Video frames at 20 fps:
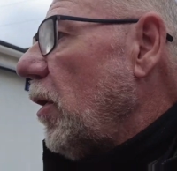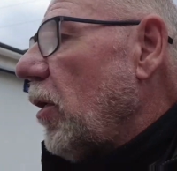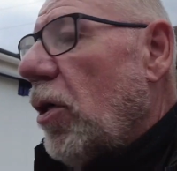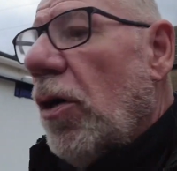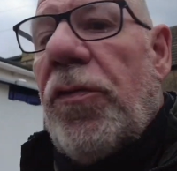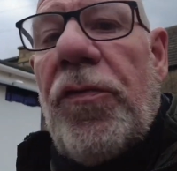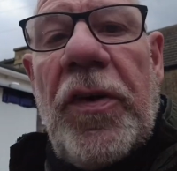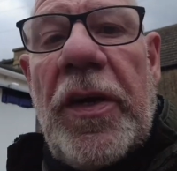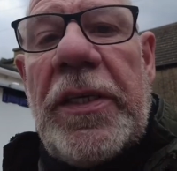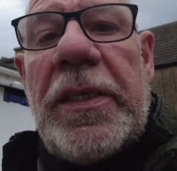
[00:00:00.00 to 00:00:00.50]

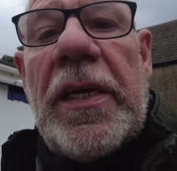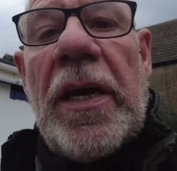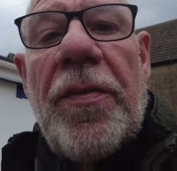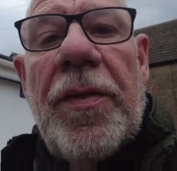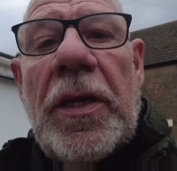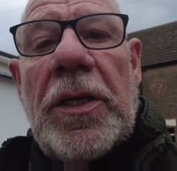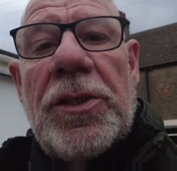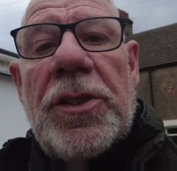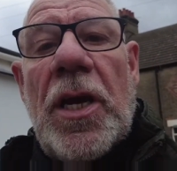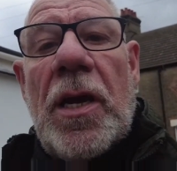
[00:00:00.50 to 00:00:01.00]
Graffiti, I
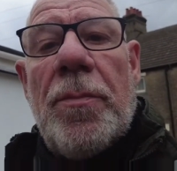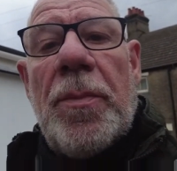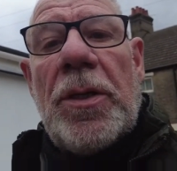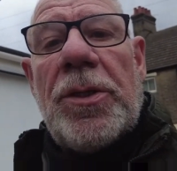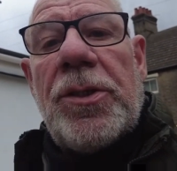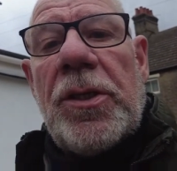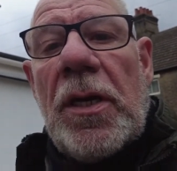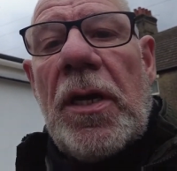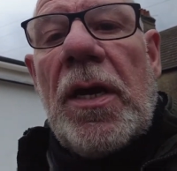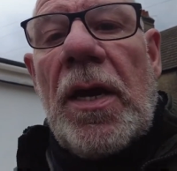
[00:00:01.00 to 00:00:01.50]
think his name
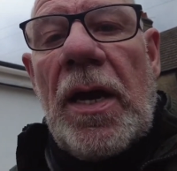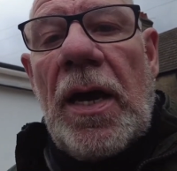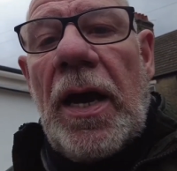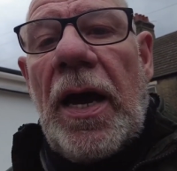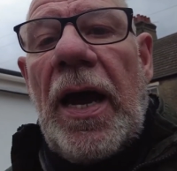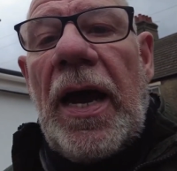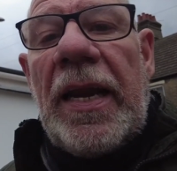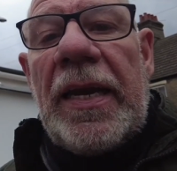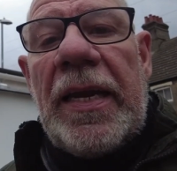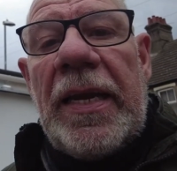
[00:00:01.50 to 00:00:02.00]
is,
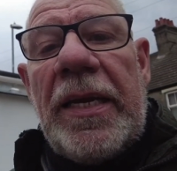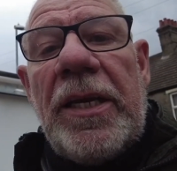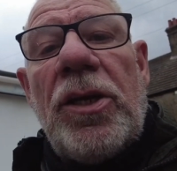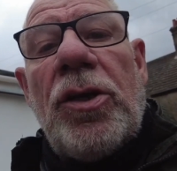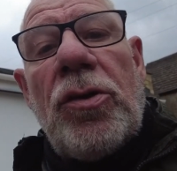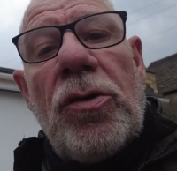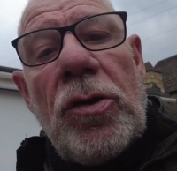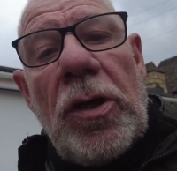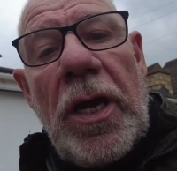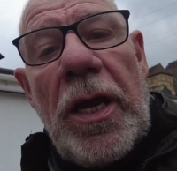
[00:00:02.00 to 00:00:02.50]
and he
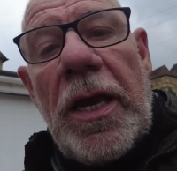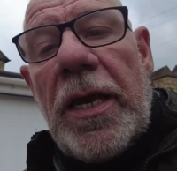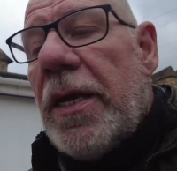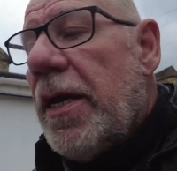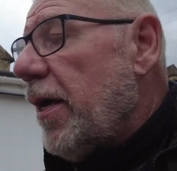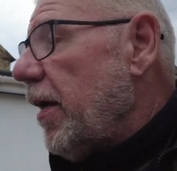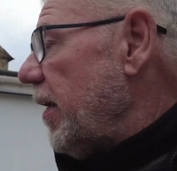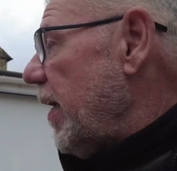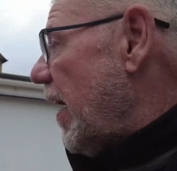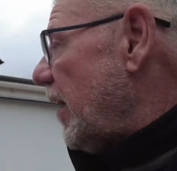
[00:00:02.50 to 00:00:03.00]

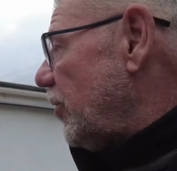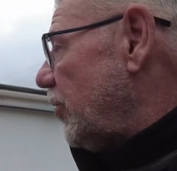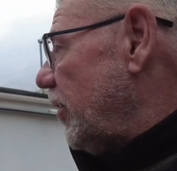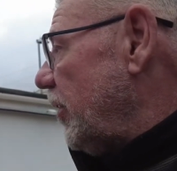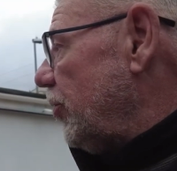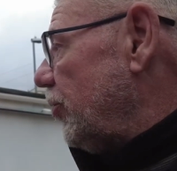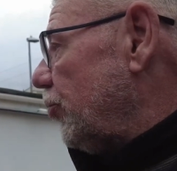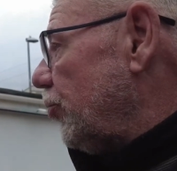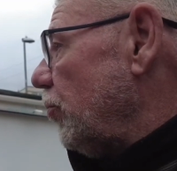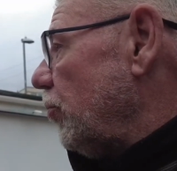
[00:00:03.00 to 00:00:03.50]

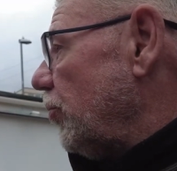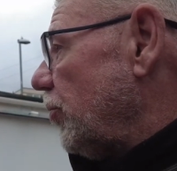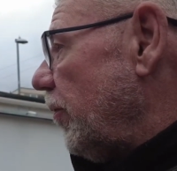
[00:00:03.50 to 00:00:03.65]
actually drew